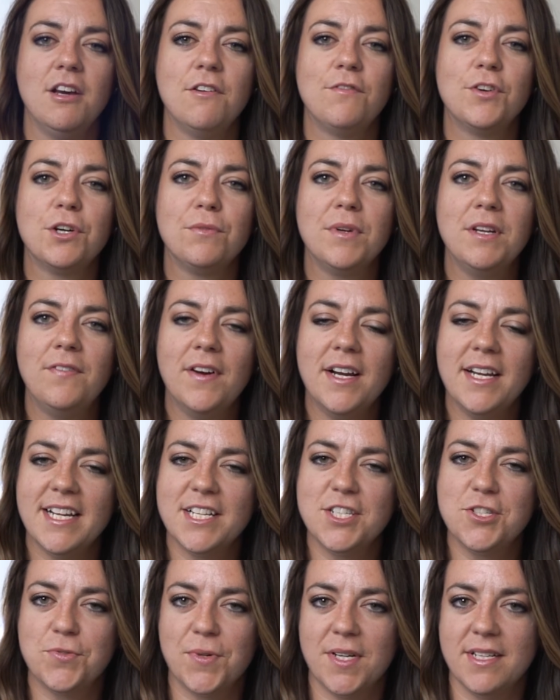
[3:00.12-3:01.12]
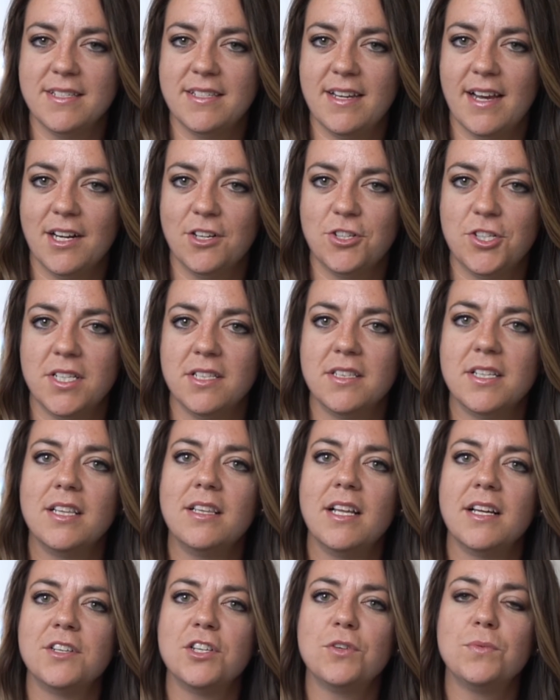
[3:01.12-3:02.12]
For a refinance transaction, the
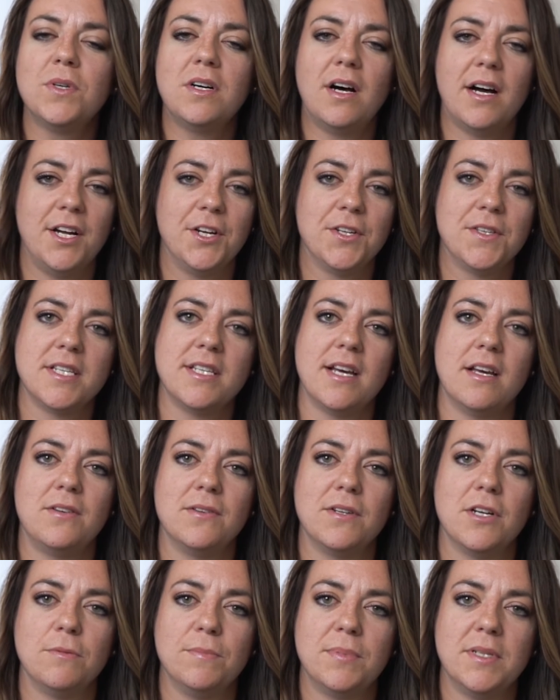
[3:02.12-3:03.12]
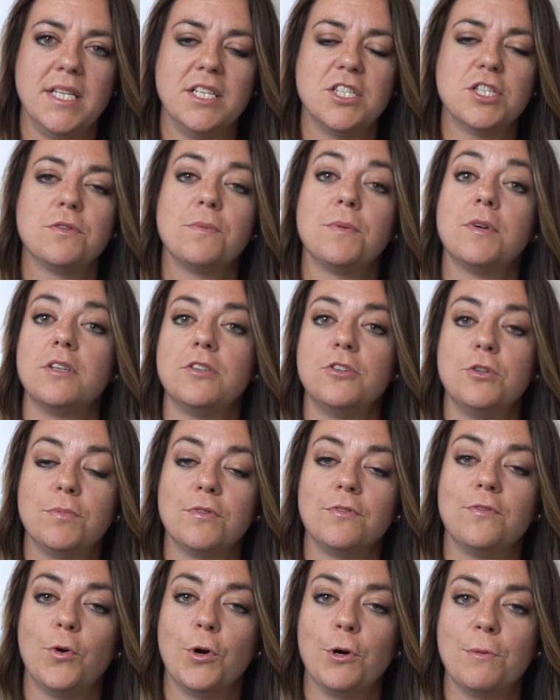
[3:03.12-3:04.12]
lender will hire the title company to
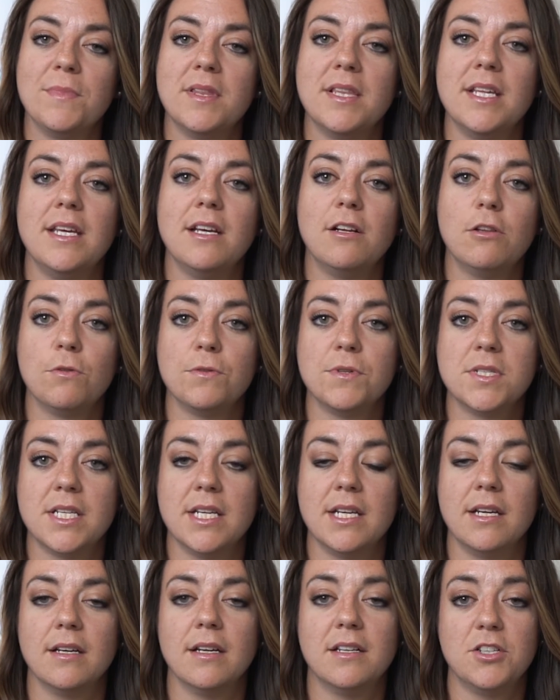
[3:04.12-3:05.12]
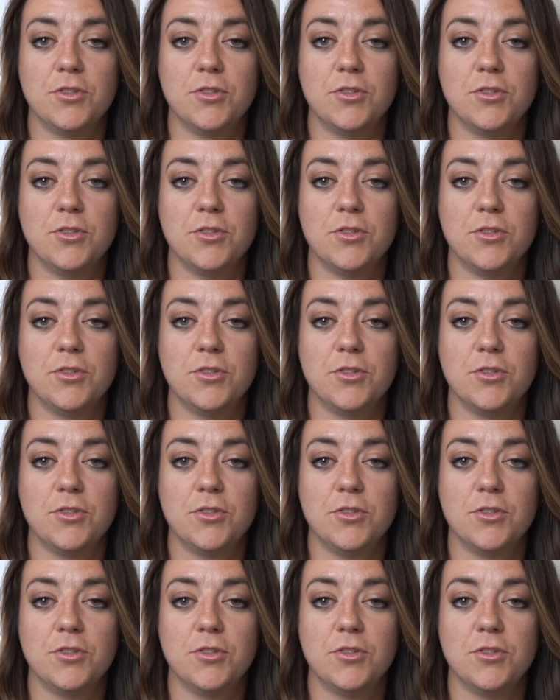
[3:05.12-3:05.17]
perform the closing